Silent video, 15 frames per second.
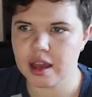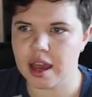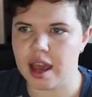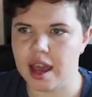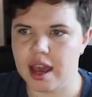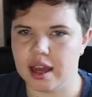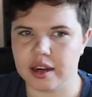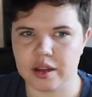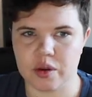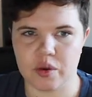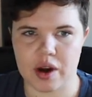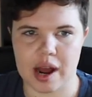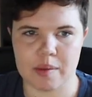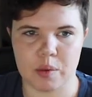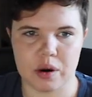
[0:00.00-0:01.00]
and
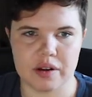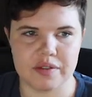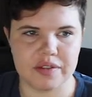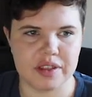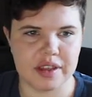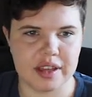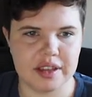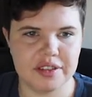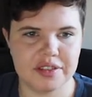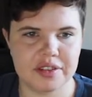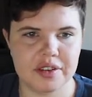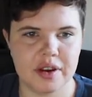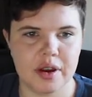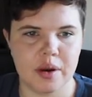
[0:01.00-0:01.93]
grab one of these.